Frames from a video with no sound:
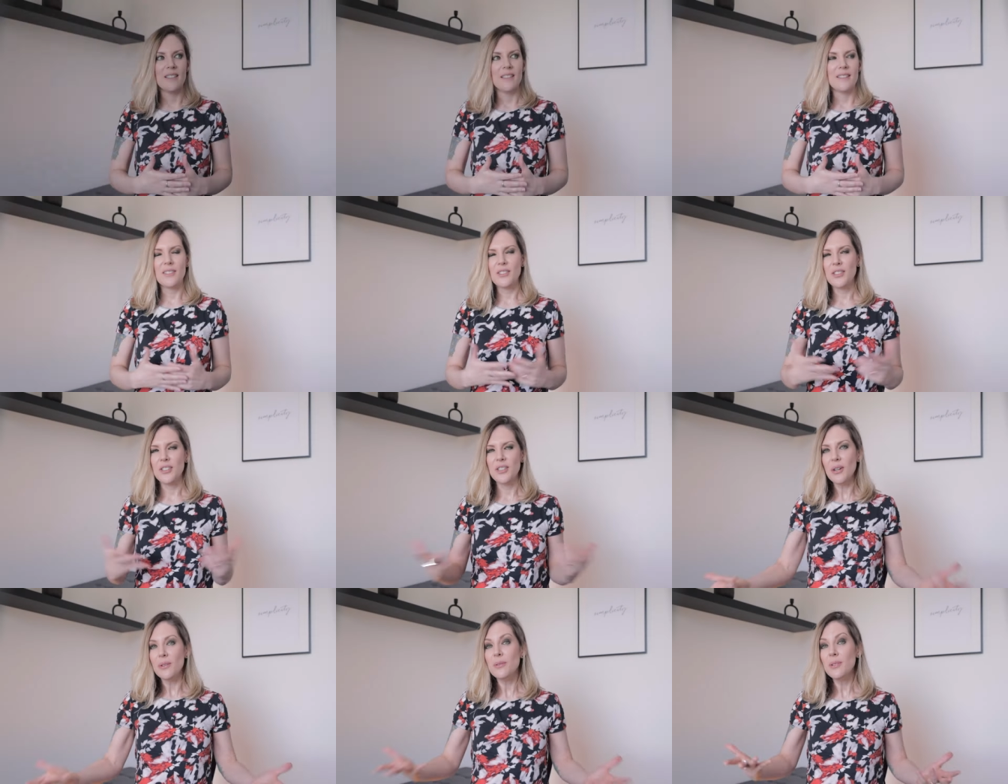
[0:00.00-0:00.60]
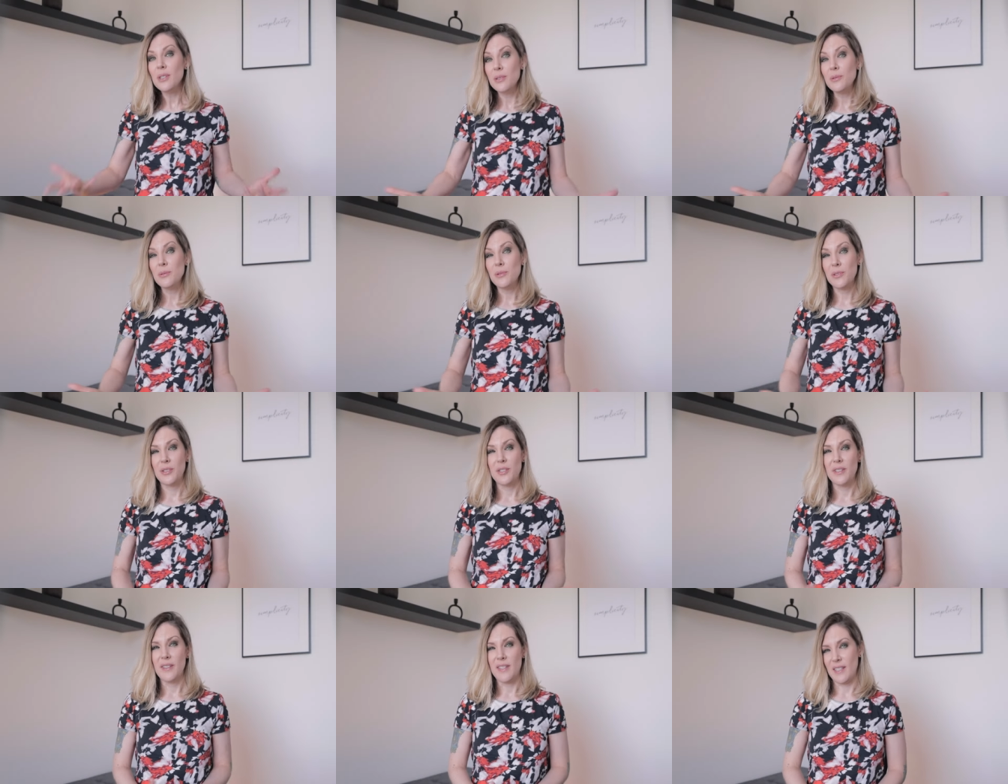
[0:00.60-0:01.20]
There's no news
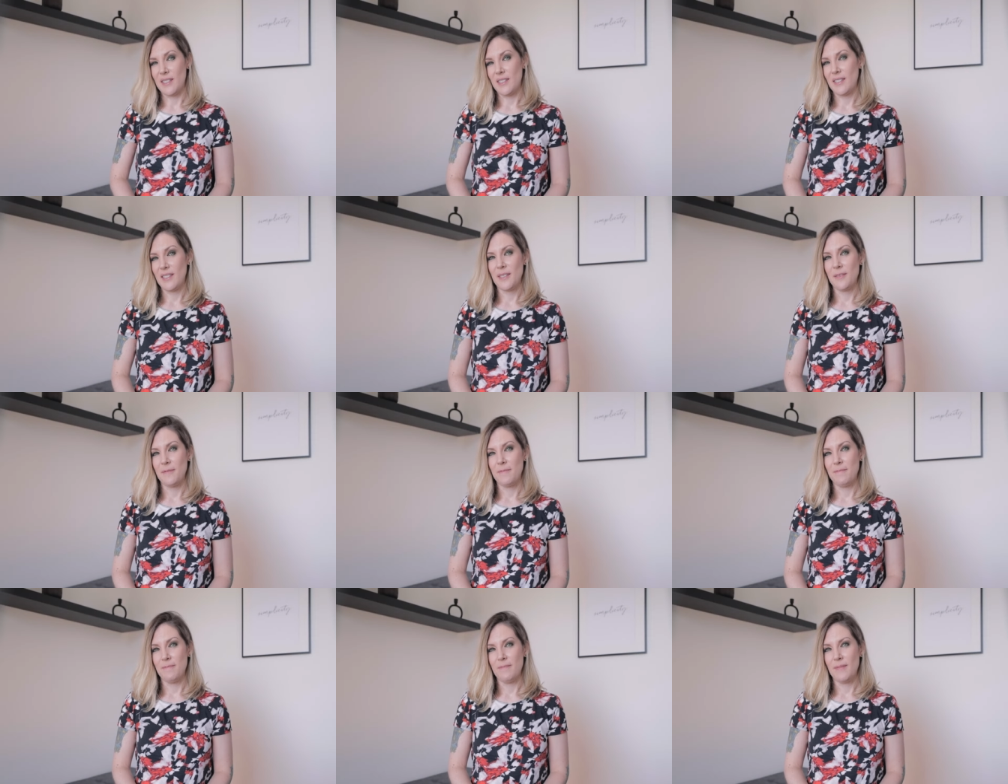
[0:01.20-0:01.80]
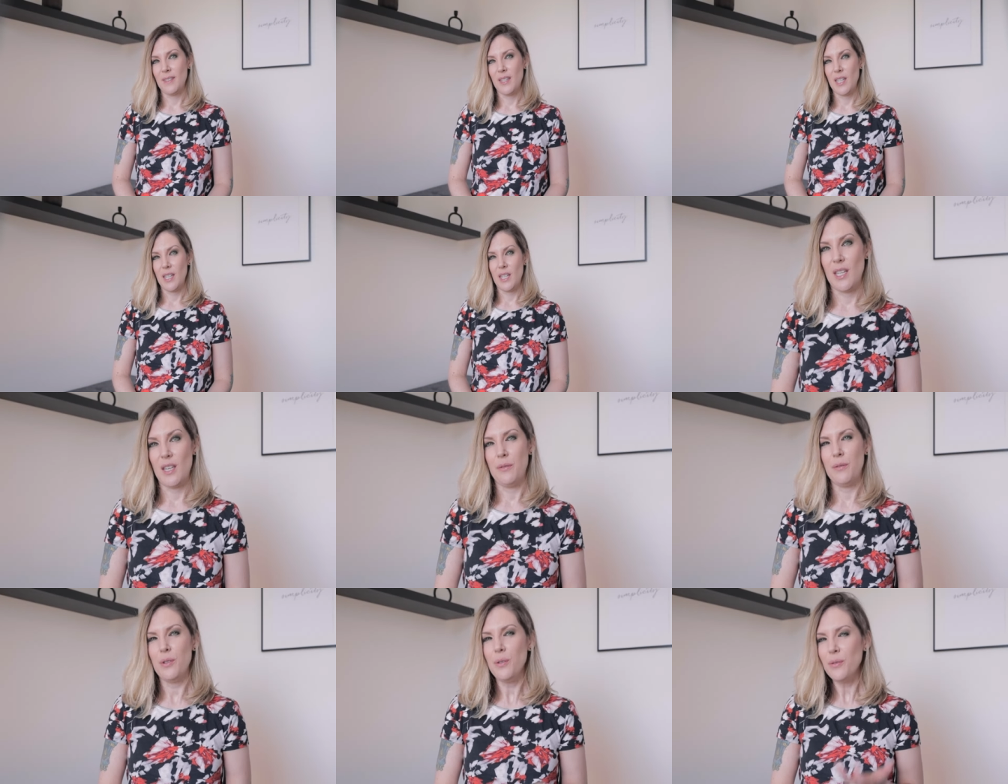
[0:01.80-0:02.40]
to this.
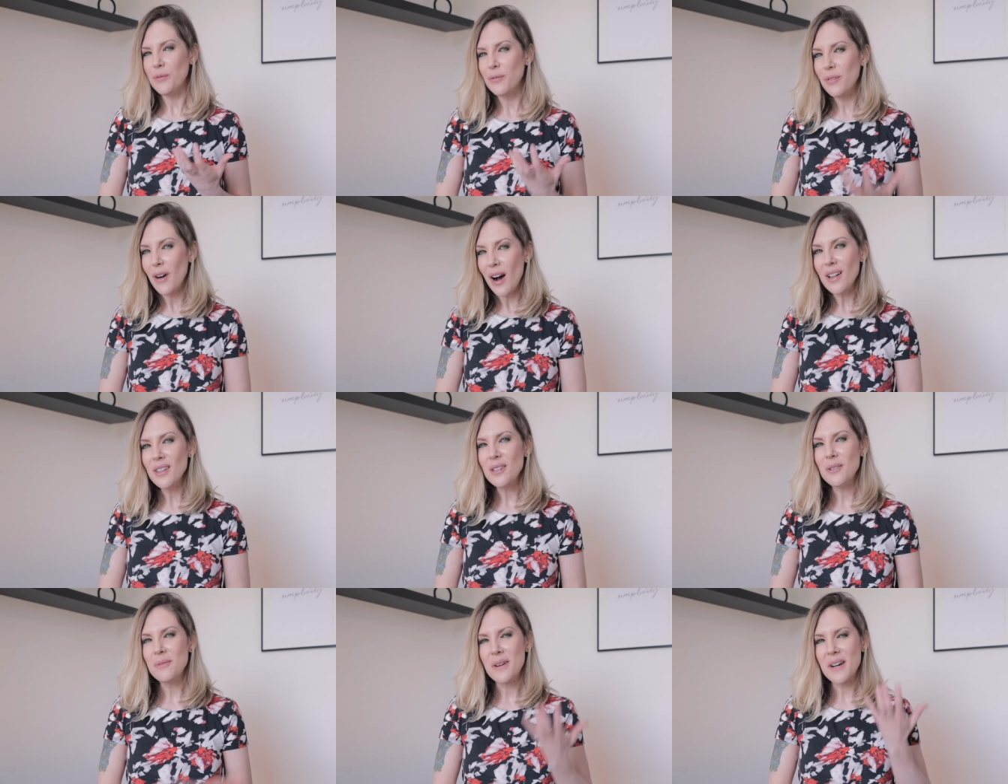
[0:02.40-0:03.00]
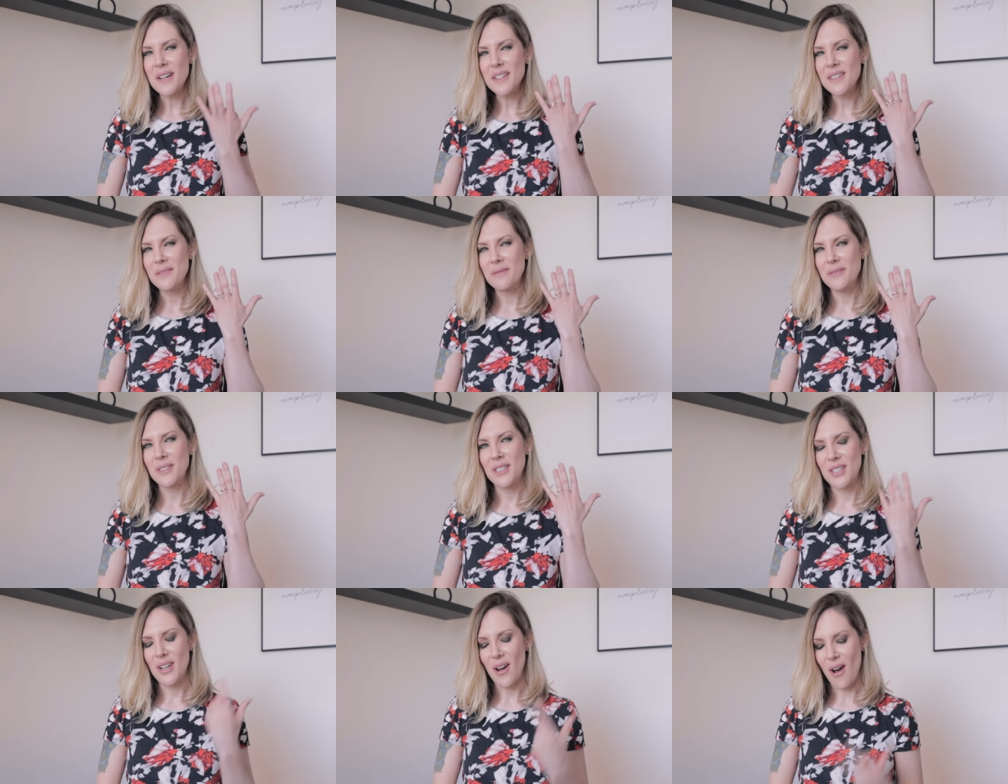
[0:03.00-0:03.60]
If you follow other
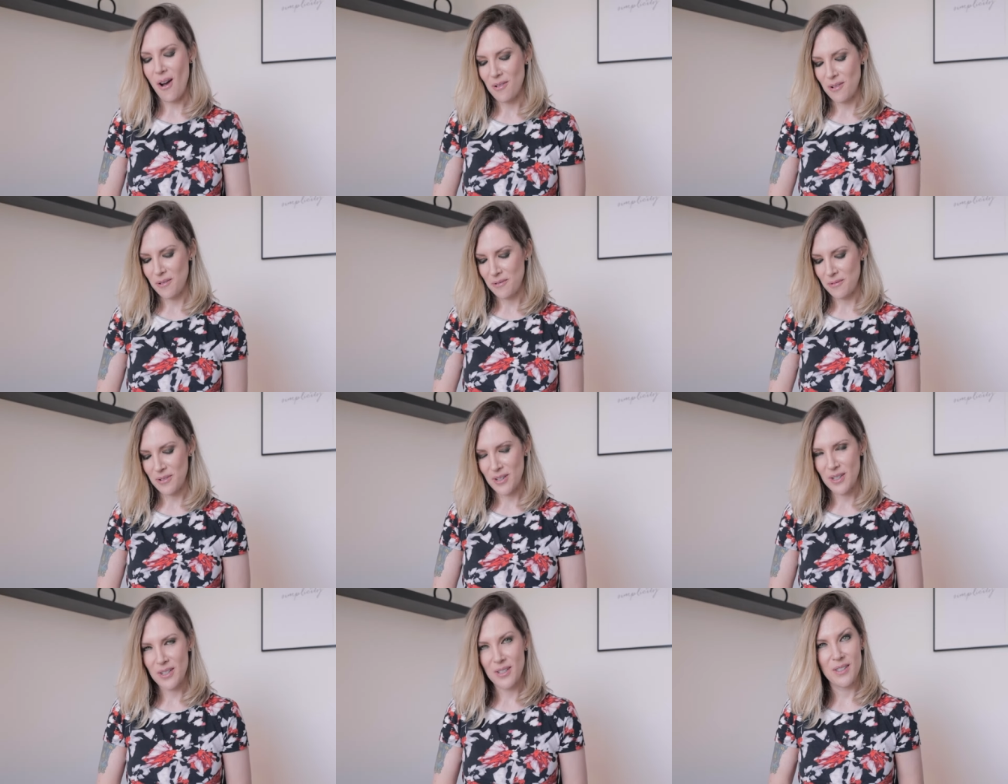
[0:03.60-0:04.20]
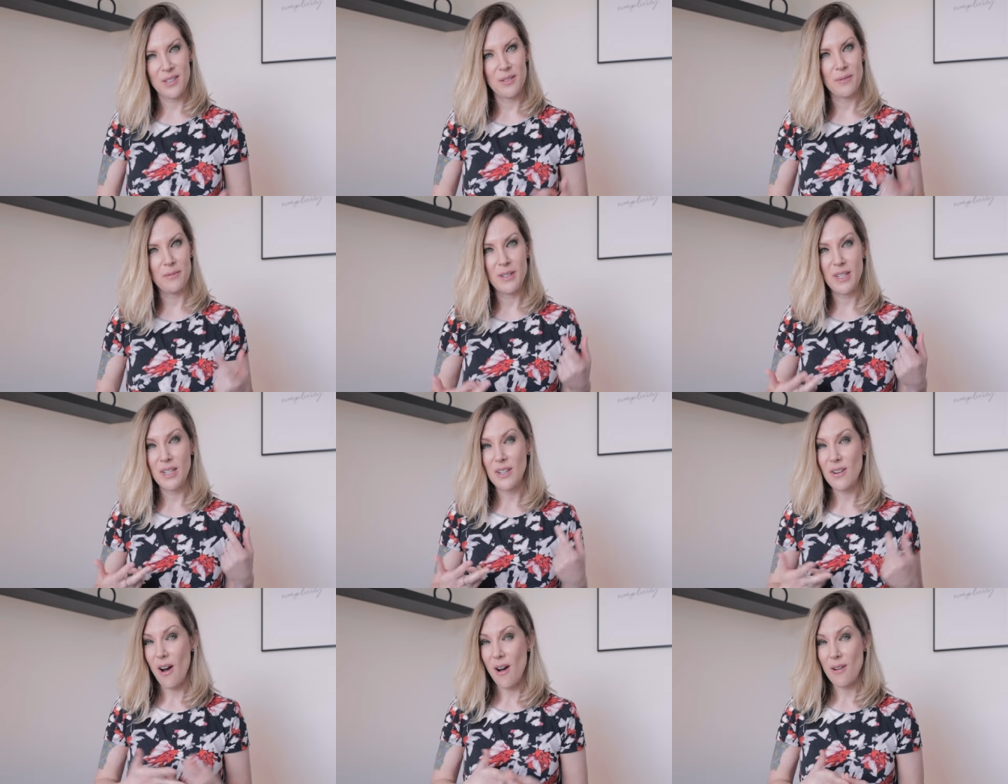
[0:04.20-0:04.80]
photographers,
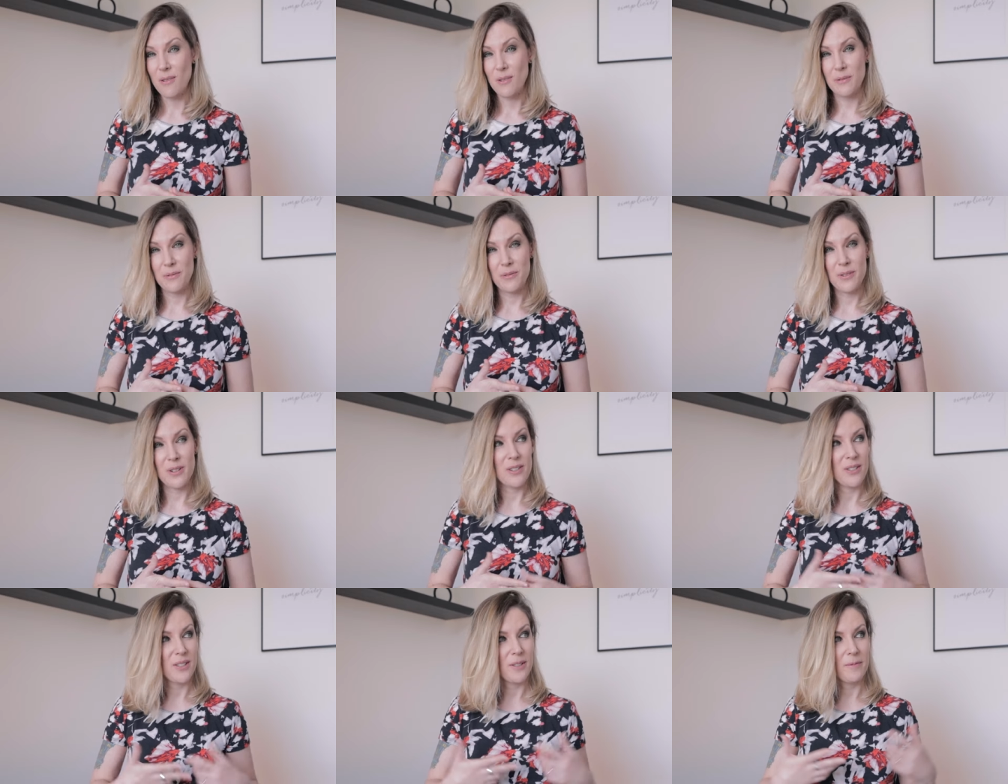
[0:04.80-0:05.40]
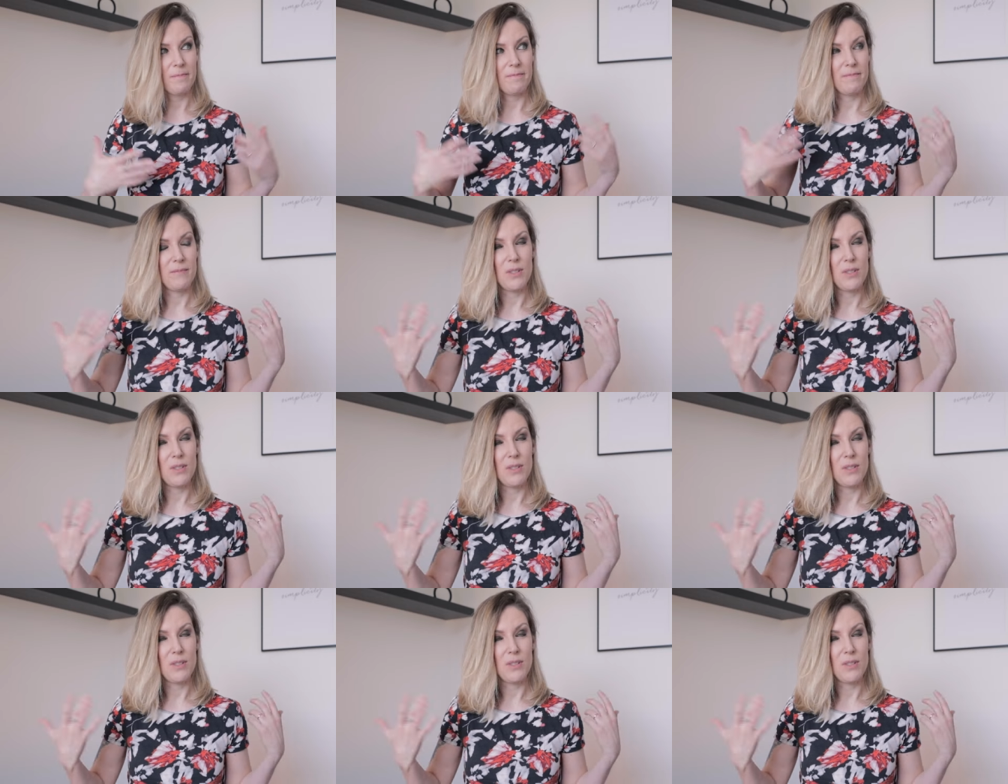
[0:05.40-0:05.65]
videographers,